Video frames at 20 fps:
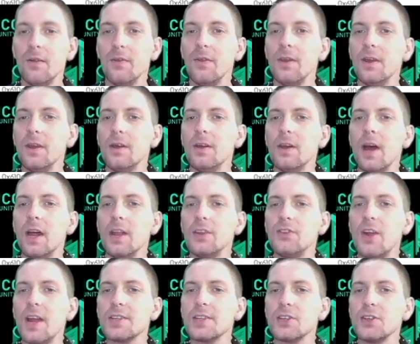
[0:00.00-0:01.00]
The
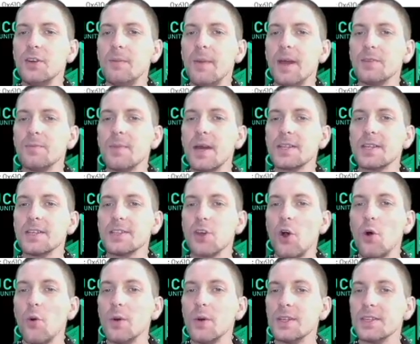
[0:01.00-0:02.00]
address on your MetaMask is
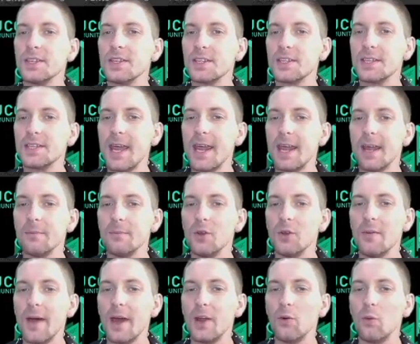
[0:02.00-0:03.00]
always the same, no
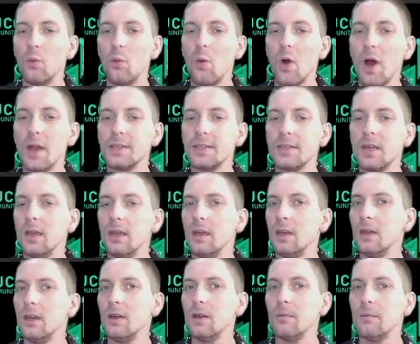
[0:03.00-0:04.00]
matter what
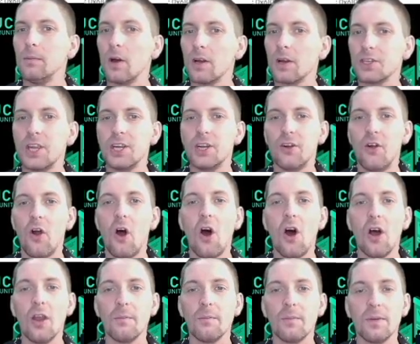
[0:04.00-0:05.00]
blockchain you're
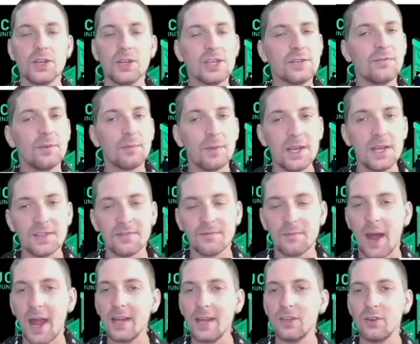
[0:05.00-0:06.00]
on. But just for peace of
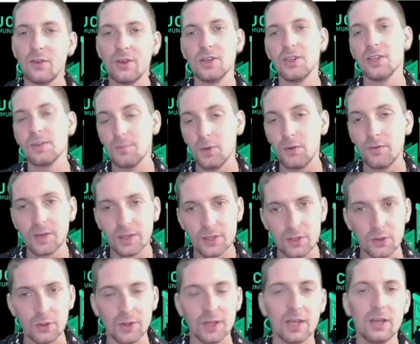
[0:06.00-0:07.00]
mind, you can just move it
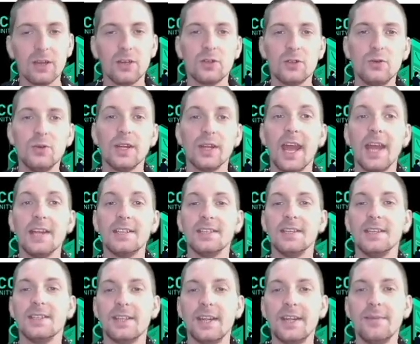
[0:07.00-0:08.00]
to the
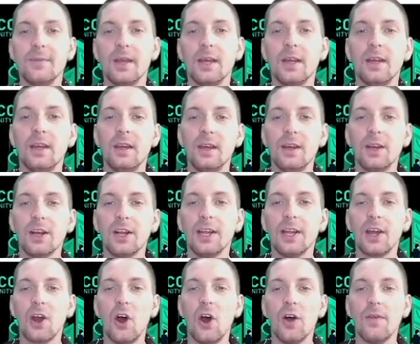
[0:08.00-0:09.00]
KCC.
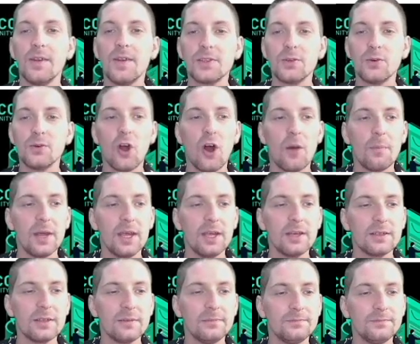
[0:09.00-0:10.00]
Click on this to copy
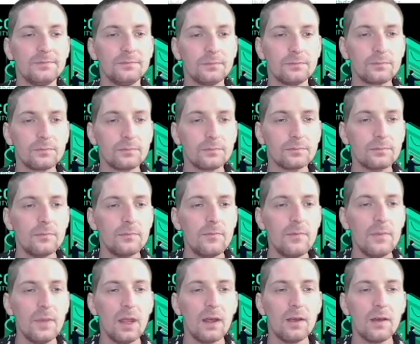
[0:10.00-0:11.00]
it.
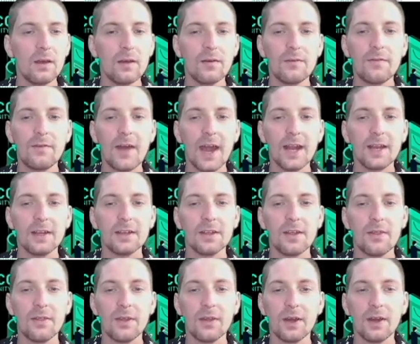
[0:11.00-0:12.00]
Find
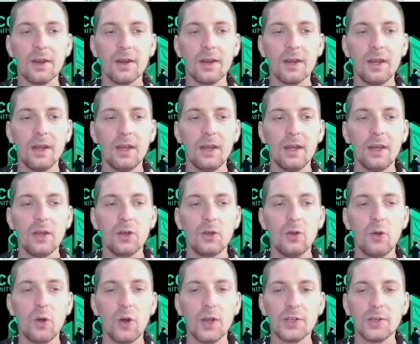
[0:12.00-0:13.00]
the
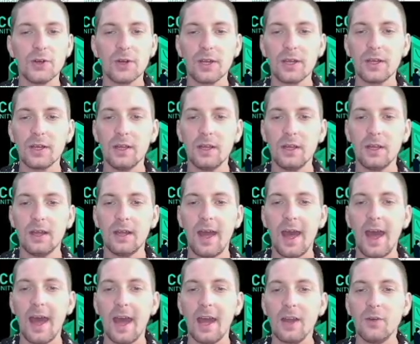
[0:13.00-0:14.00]
KuCoin token
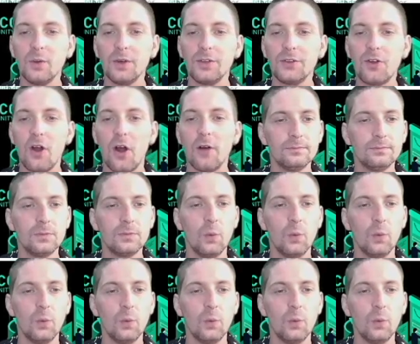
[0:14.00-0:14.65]
and withdraw.